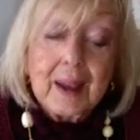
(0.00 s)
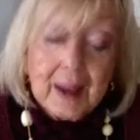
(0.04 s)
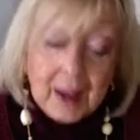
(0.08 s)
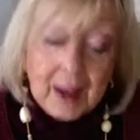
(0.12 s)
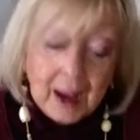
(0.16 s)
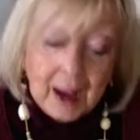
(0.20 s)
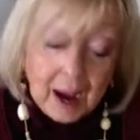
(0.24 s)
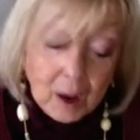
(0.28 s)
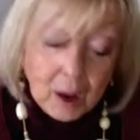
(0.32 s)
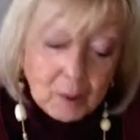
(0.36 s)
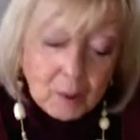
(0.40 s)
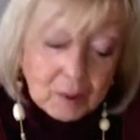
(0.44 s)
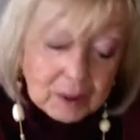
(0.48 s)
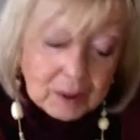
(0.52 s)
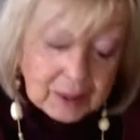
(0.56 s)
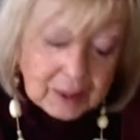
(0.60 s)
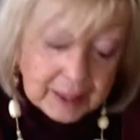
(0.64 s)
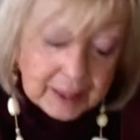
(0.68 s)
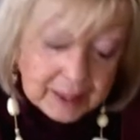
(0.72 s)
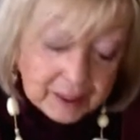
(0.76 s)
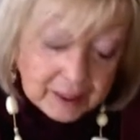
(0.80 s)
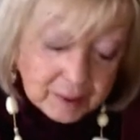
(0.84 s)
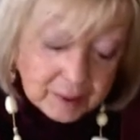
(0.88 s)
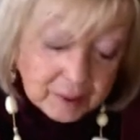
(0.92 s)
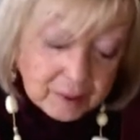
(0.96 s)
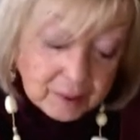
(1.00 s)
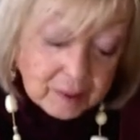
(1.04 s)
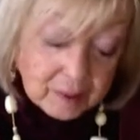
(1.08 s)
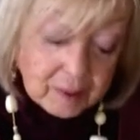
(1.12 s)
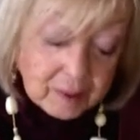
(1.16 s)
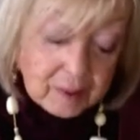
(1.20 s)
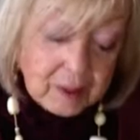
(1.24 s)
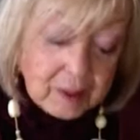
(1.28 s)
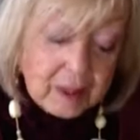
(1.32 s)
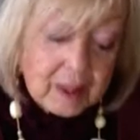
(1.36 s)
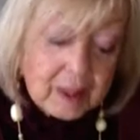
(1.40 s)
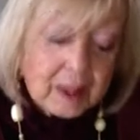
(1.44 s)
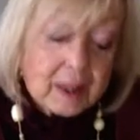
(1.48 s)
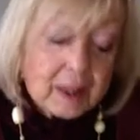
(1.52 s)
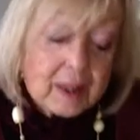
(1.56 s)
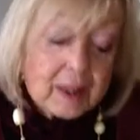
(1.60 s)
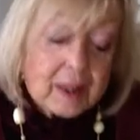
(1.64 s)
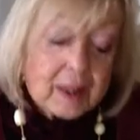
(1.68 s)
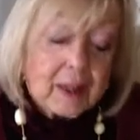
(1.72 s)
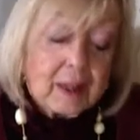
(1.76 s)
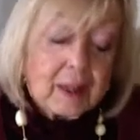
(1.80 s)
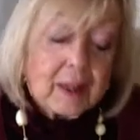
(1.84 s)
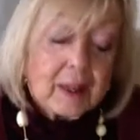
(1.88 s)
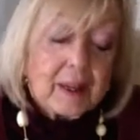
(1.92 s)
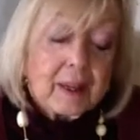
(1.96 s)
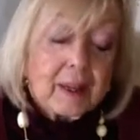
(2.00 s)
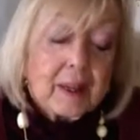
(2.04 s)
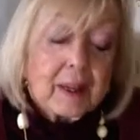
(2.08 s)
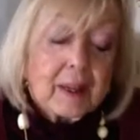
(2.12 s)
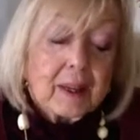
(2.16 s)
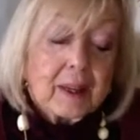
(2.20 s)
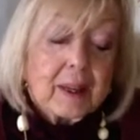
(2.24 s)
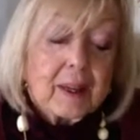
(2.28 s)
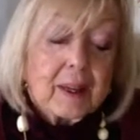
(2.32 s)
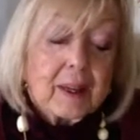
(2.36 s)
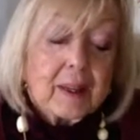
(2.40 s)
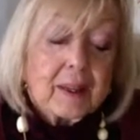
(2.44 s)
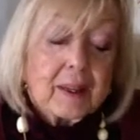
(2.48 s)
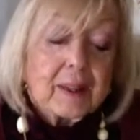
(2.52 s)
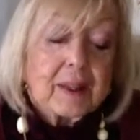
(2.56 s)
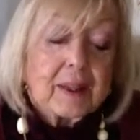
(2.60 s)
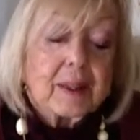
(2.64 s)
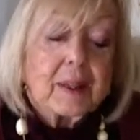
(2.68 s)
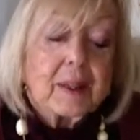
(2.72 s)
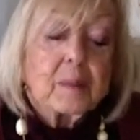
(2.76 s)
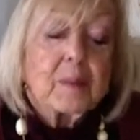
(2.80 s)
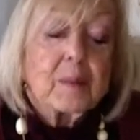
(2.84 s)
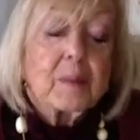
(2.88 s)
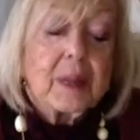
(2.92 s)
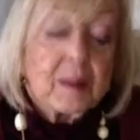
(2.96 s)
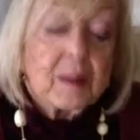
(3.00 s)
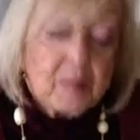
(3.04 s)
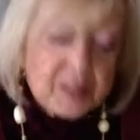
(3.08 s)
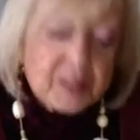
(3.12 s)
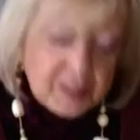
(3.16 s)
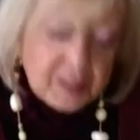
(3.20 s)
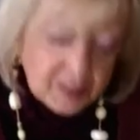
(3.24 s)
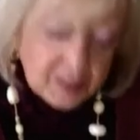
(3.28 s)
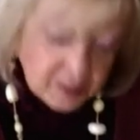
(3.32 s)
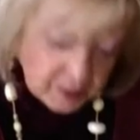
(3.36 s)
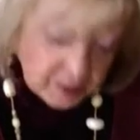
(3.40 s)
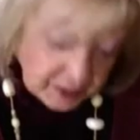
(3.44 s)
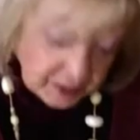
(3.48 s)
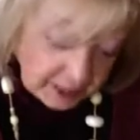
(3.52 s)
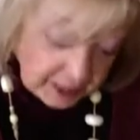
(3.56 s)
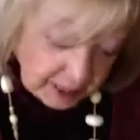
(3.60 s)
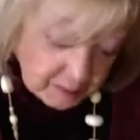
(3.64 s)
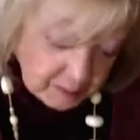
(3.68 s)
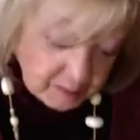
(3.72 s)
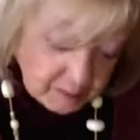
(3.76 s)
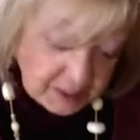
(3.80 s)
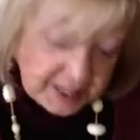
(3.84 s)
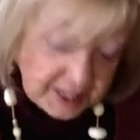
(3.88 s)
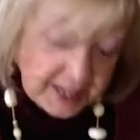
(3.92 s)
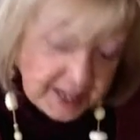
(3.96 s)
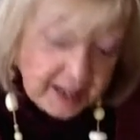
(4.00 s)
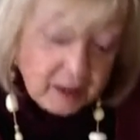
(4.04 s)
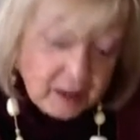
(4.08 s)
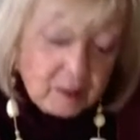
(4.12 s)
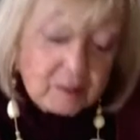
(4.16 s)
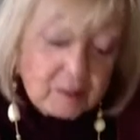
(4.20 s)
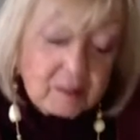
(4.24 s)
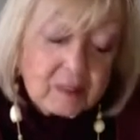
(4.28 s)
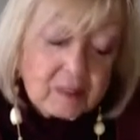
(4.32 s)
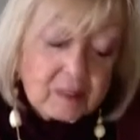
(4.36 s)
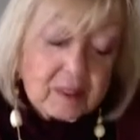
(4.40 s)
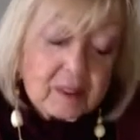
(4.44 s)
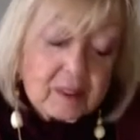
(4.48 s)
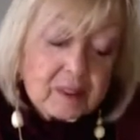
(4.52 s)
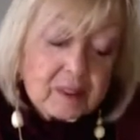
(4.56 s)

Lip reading: Hour later, the babysitter came down.